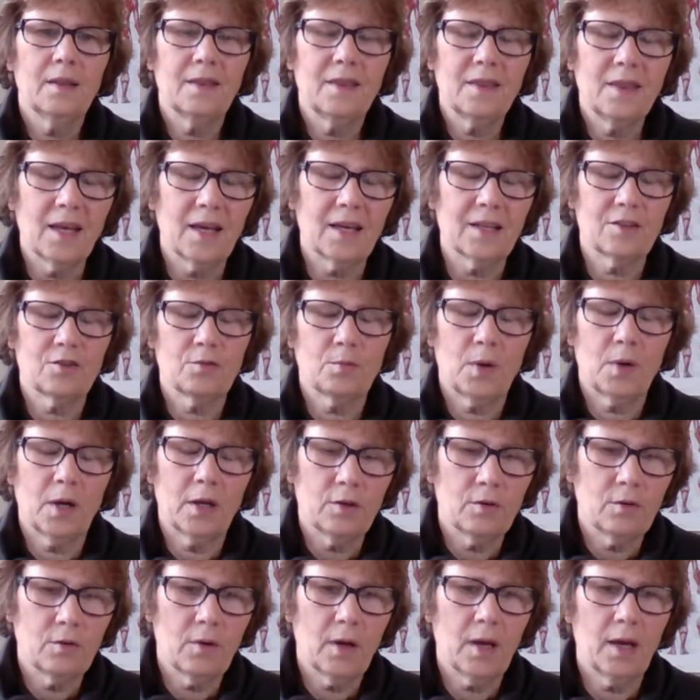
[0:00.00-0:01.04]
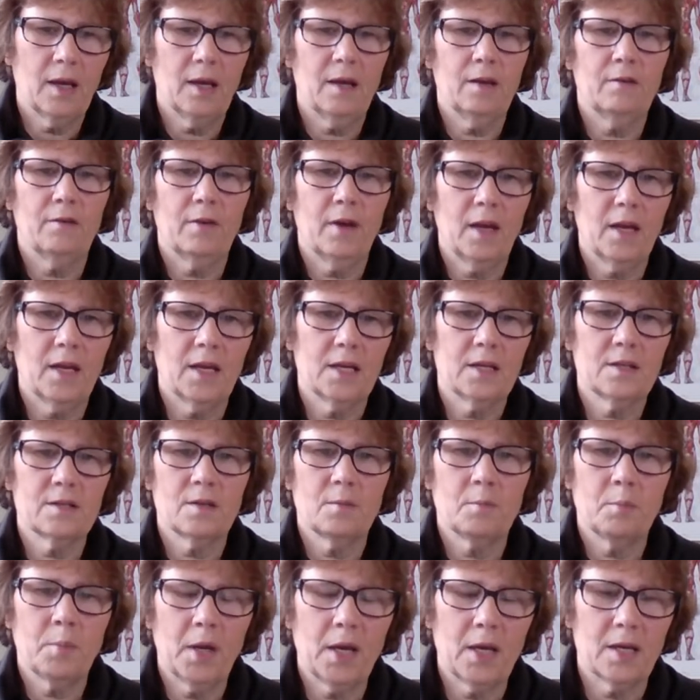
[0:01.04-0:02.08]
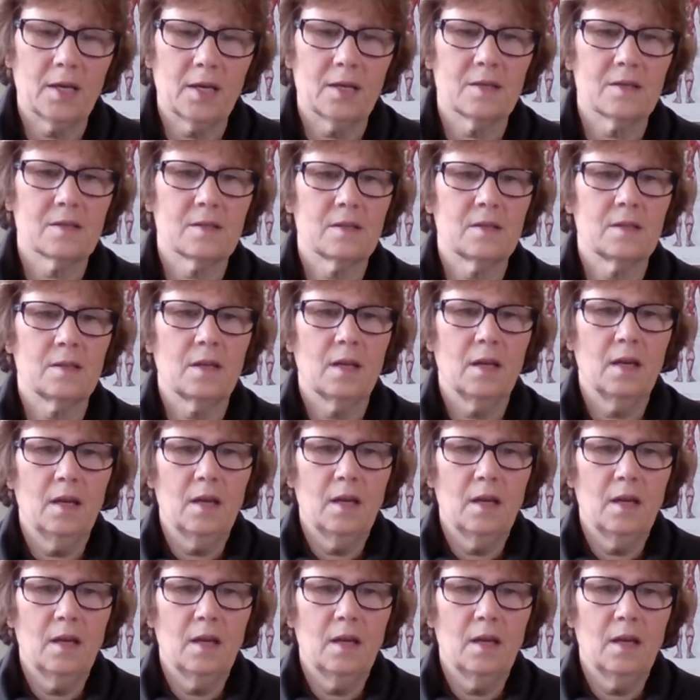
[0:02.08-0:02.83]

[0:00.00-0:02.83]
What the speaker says: that's why you have aches and pains and